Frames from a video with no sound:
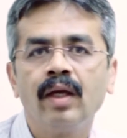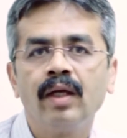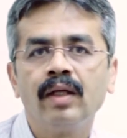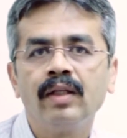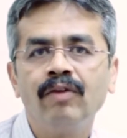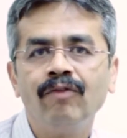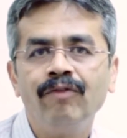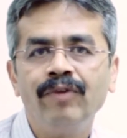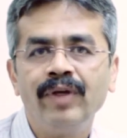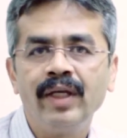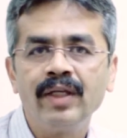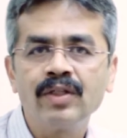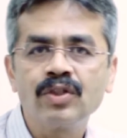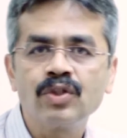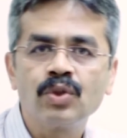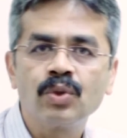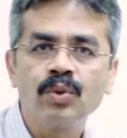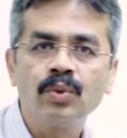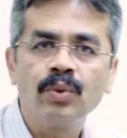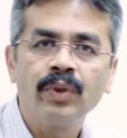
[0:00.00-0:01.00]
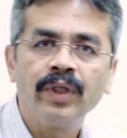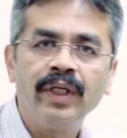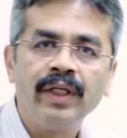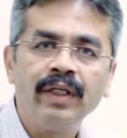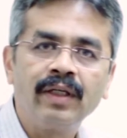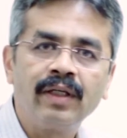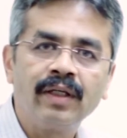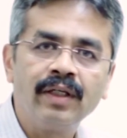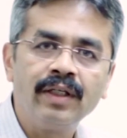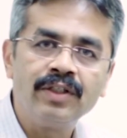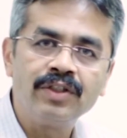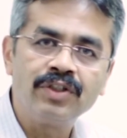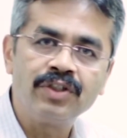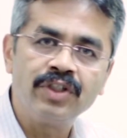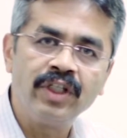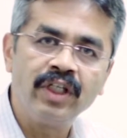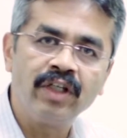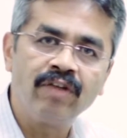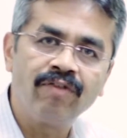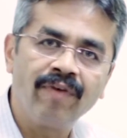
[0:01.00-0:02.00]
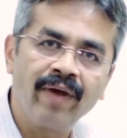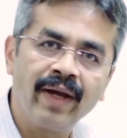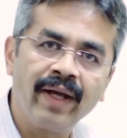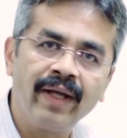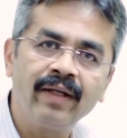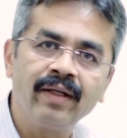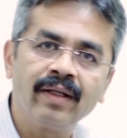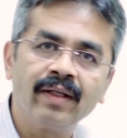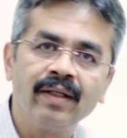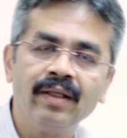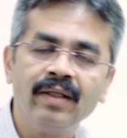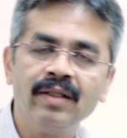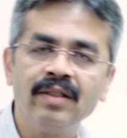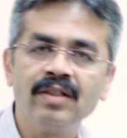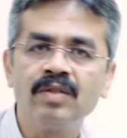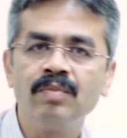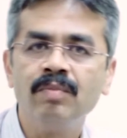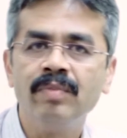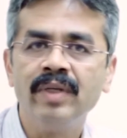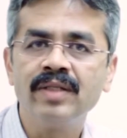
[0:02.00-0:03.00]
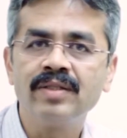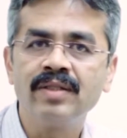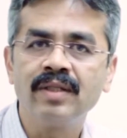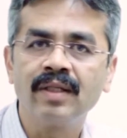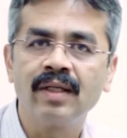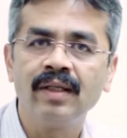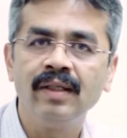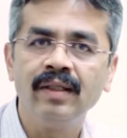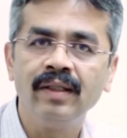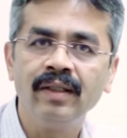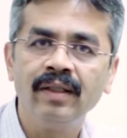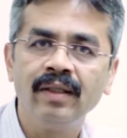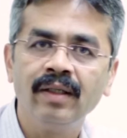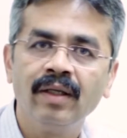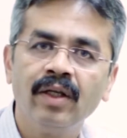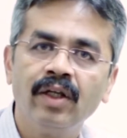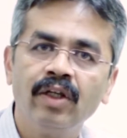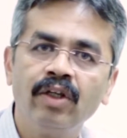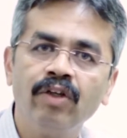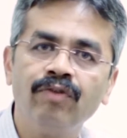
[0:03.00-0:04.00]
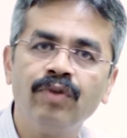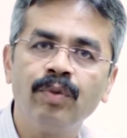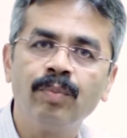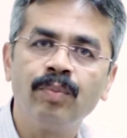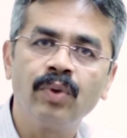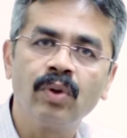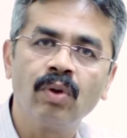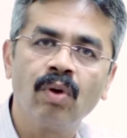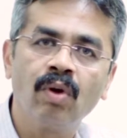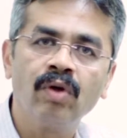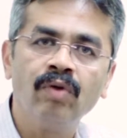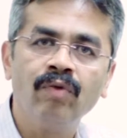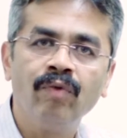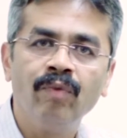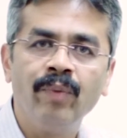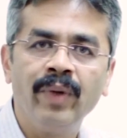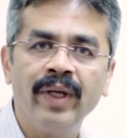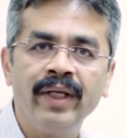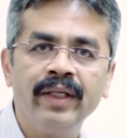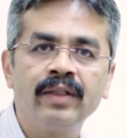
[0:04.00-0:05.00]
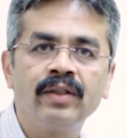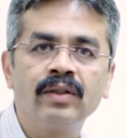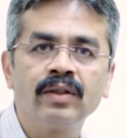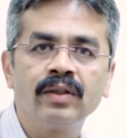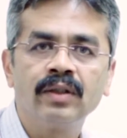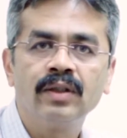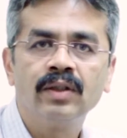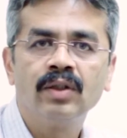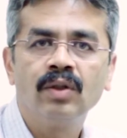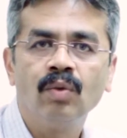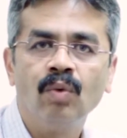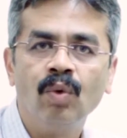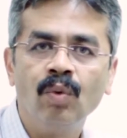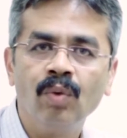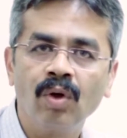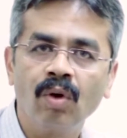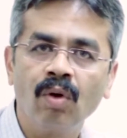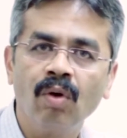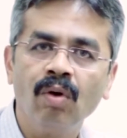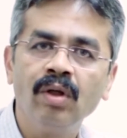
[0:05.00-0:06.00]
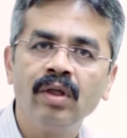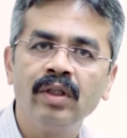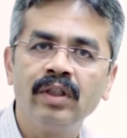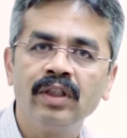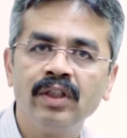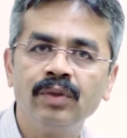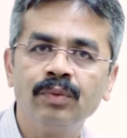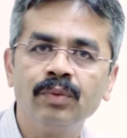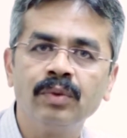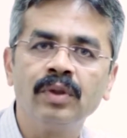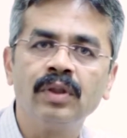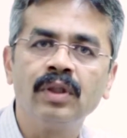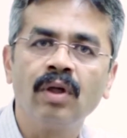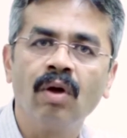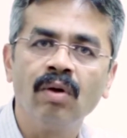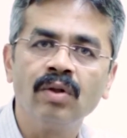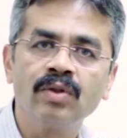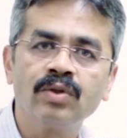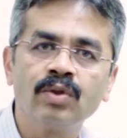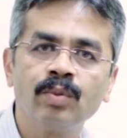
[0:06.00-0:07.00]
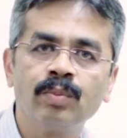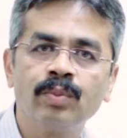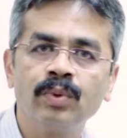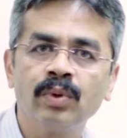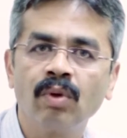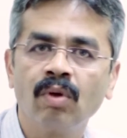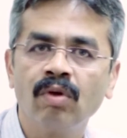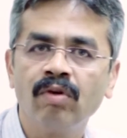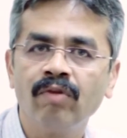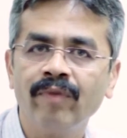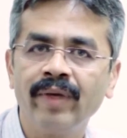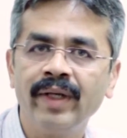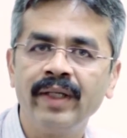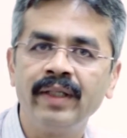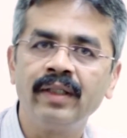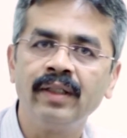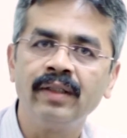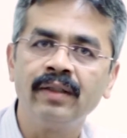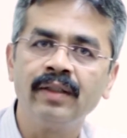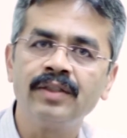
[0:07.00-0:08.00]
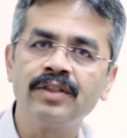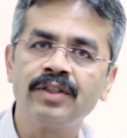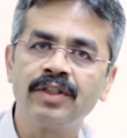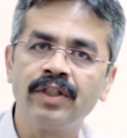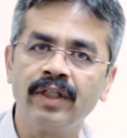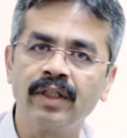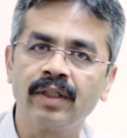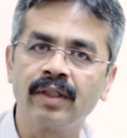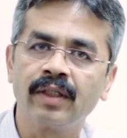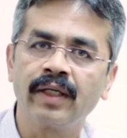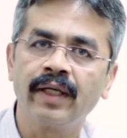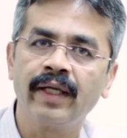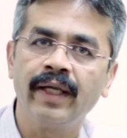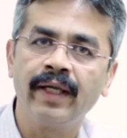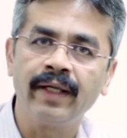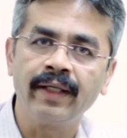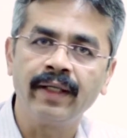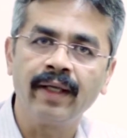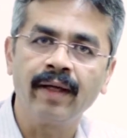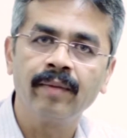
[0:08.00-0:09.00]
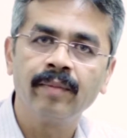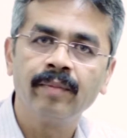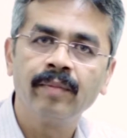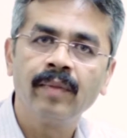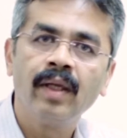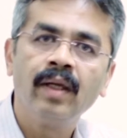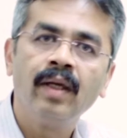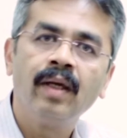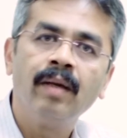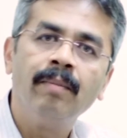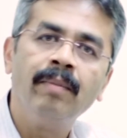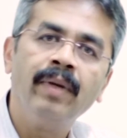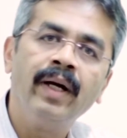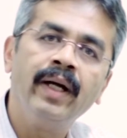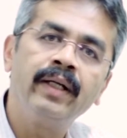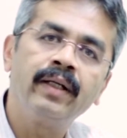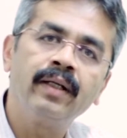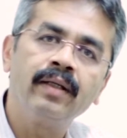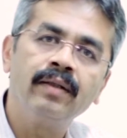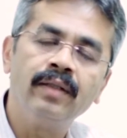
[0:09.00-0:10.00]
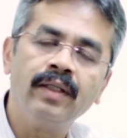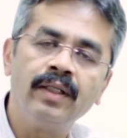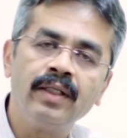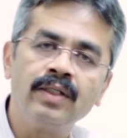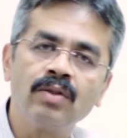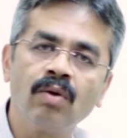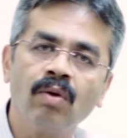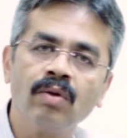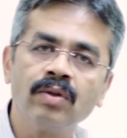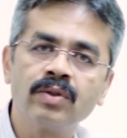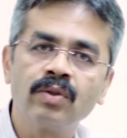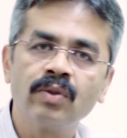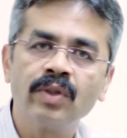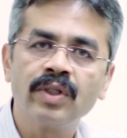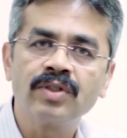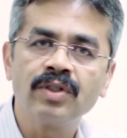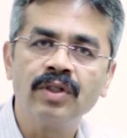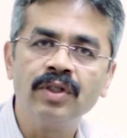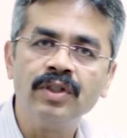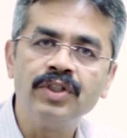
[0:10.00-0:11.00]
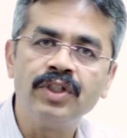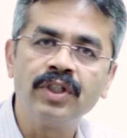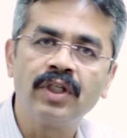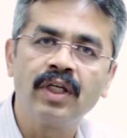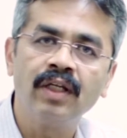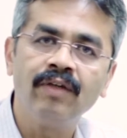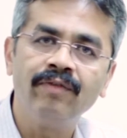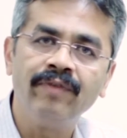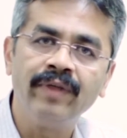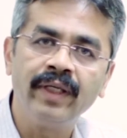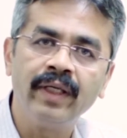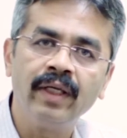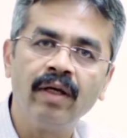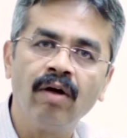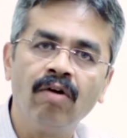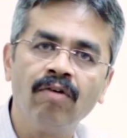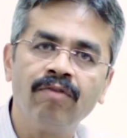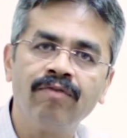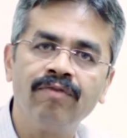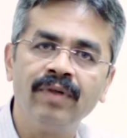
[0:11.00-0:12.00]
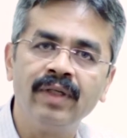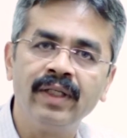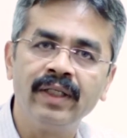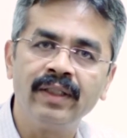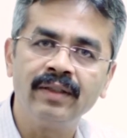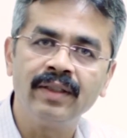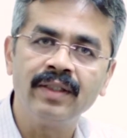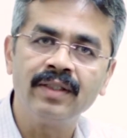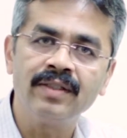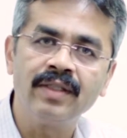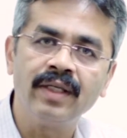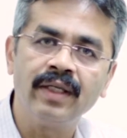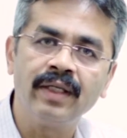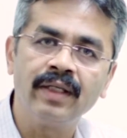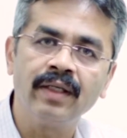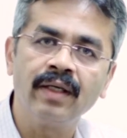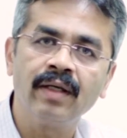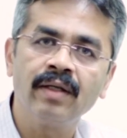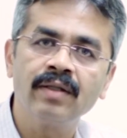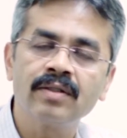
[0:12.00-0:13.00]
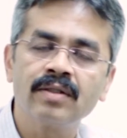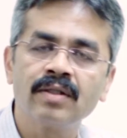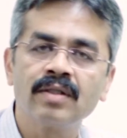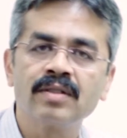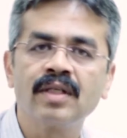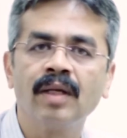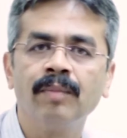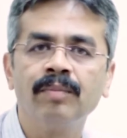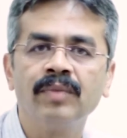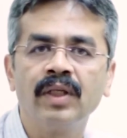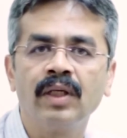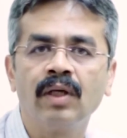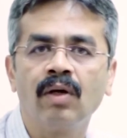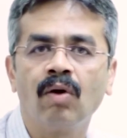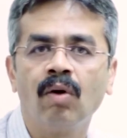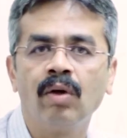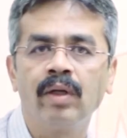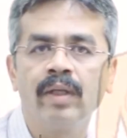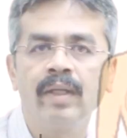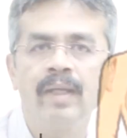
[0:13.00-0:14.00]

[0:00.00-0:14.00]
The ways to increase cheek fat is basically, if you put on weight overall, you would also put on weight in the cheek area. But there is also a surgical way of filling these areas, something called a